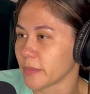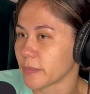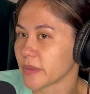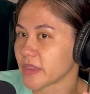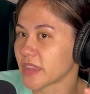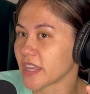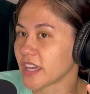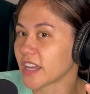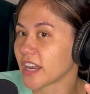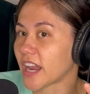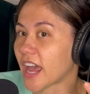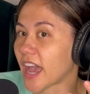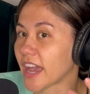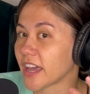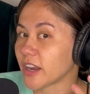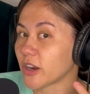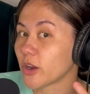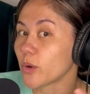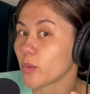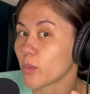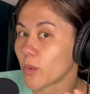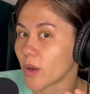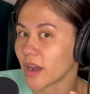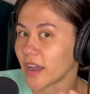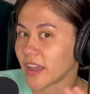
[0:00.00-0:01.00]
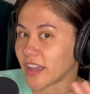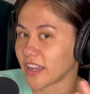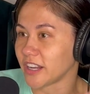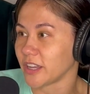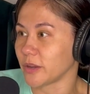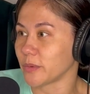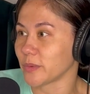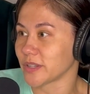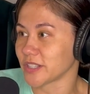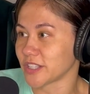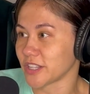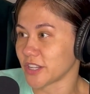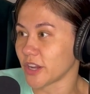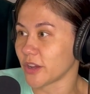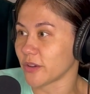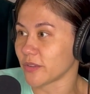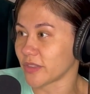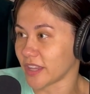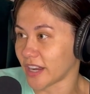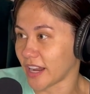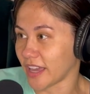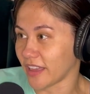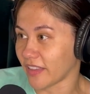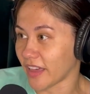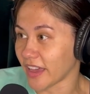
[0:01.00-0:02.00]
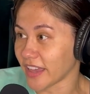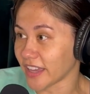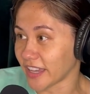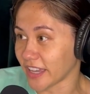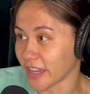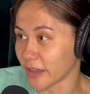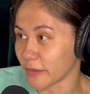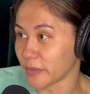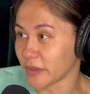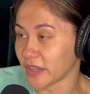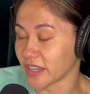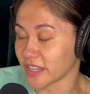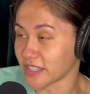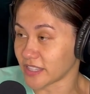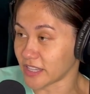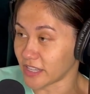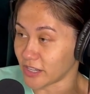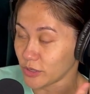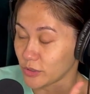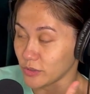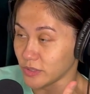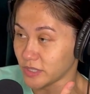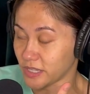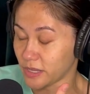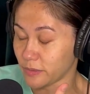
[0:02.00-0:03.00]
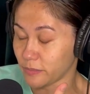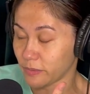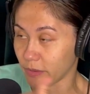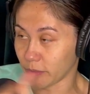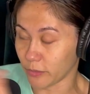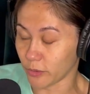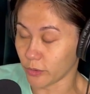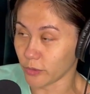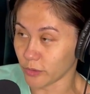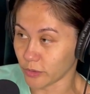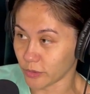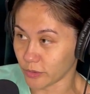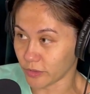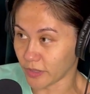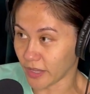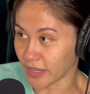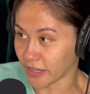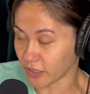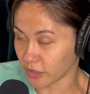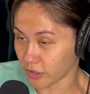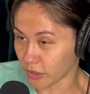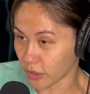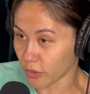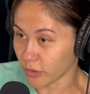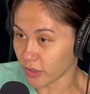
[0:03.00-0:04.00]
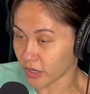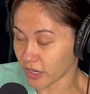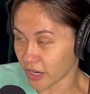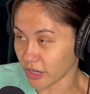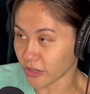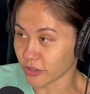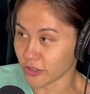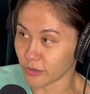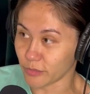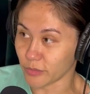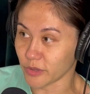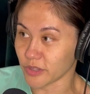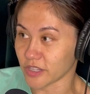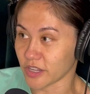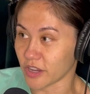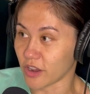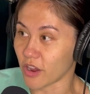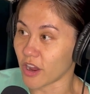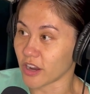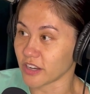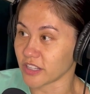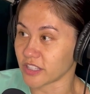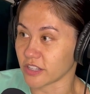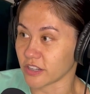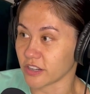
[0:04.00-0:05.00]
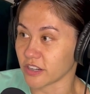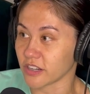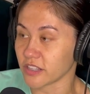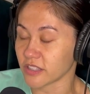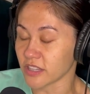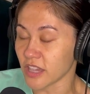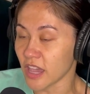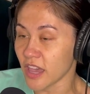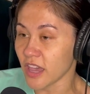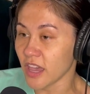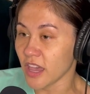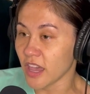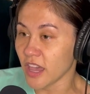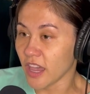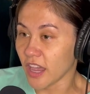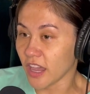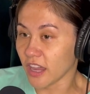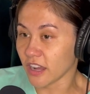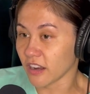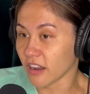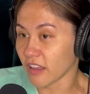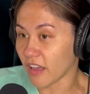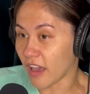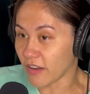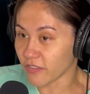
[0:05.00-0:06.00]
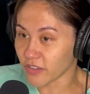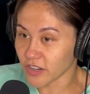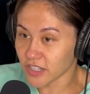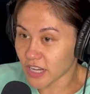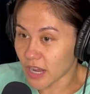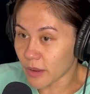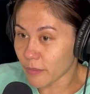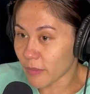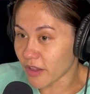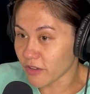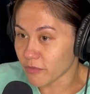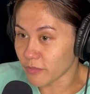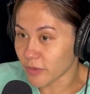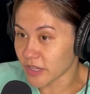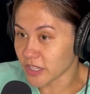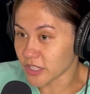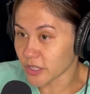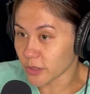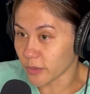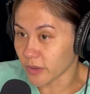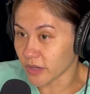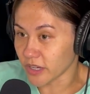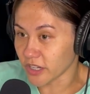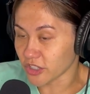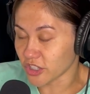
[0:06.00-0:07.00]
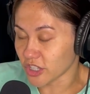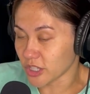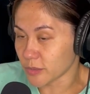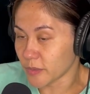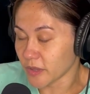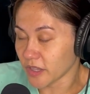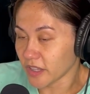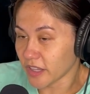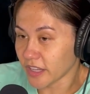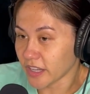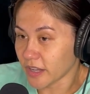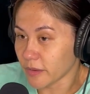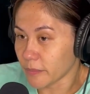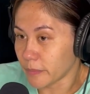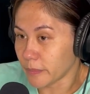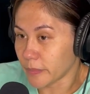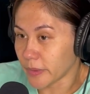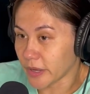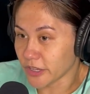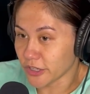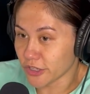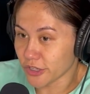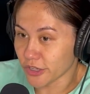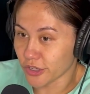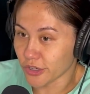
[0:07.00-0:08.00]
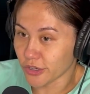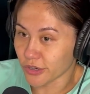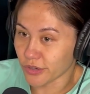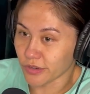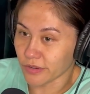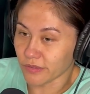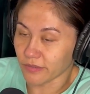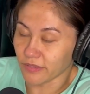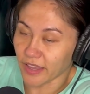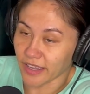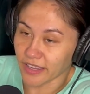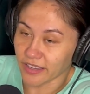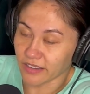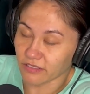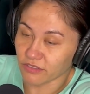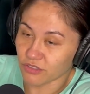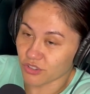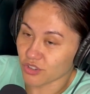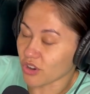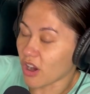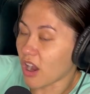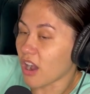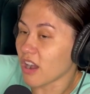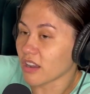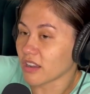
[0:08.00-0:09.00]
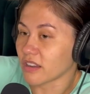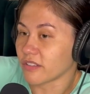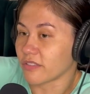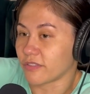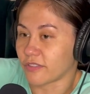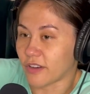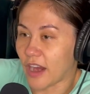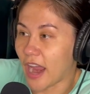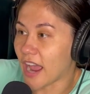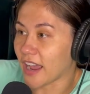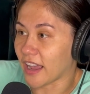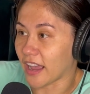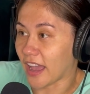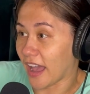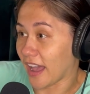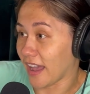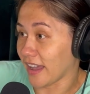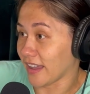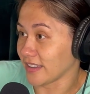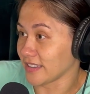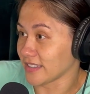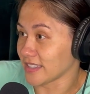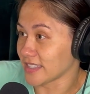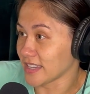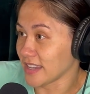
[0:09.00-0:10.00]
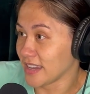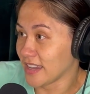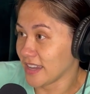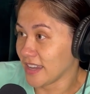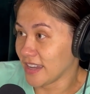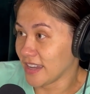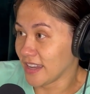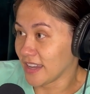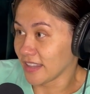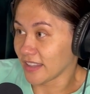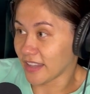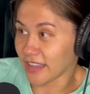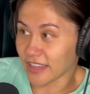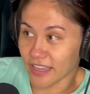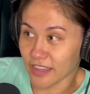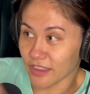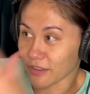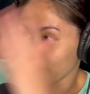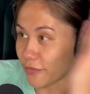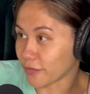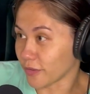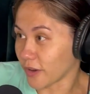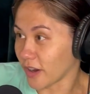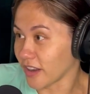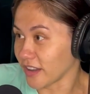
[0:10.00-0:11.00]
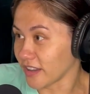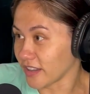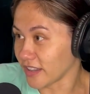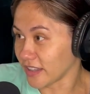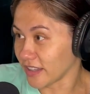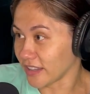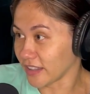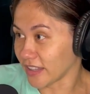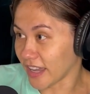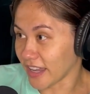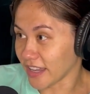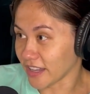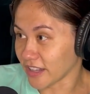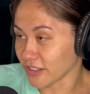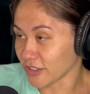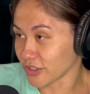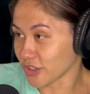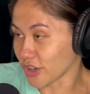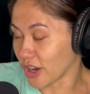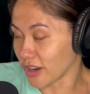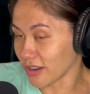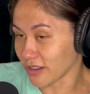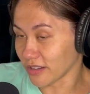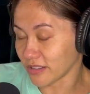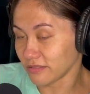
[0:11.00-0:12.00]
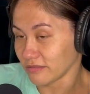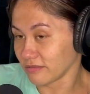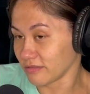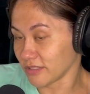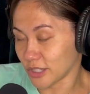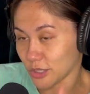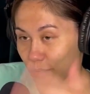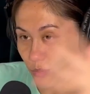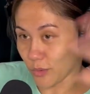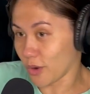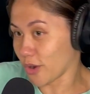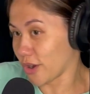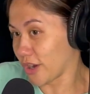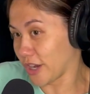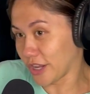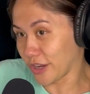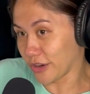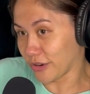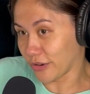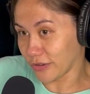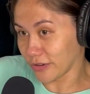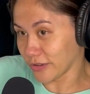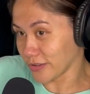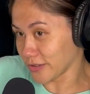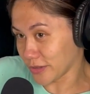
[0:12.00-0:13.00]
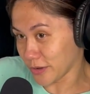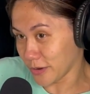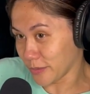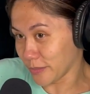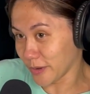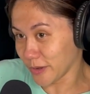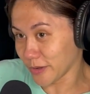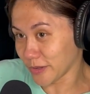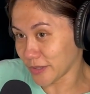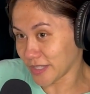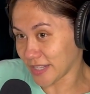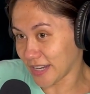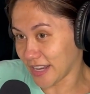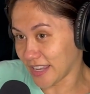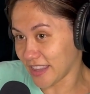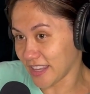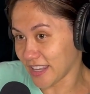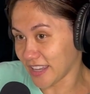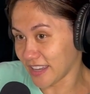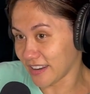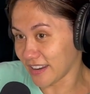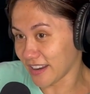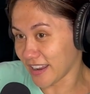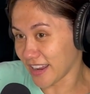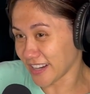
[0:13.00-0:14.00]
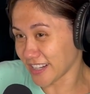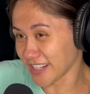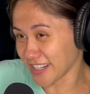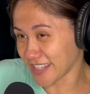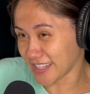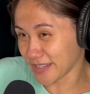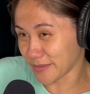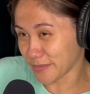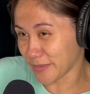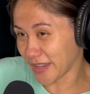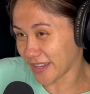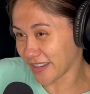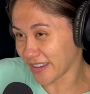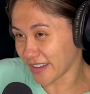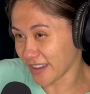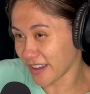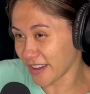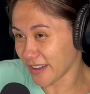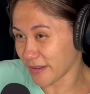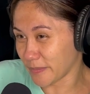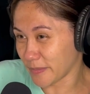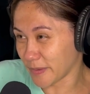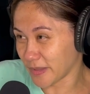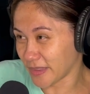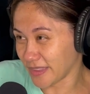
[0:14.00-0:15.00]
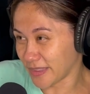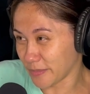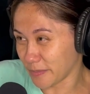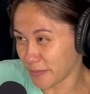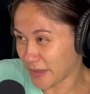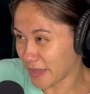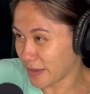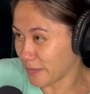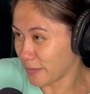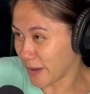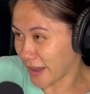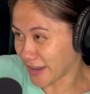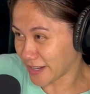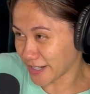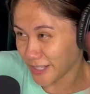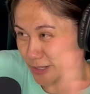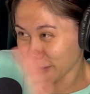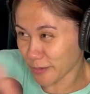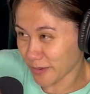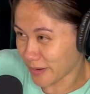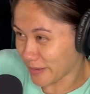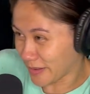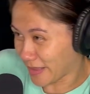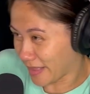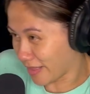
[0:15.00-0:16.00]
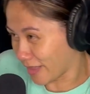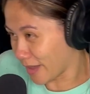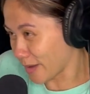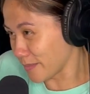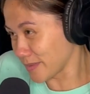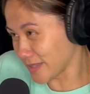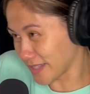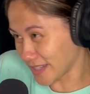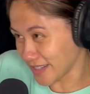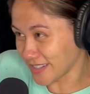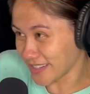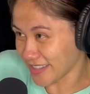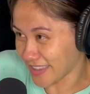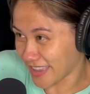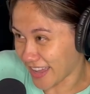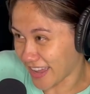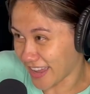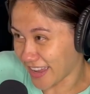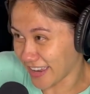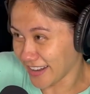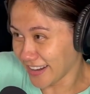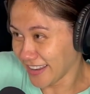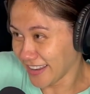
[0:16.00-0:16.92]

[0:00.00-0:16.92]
But then I don't want anyone to know that I like it because then you see people who like go to country music concerts, and every time I've been to one, it's just been like a bunch of like drunk frat guys like in the front and like drunk sorority girls almost. And then I'm like, ugh, but the people, I just don't want to be lumped into that.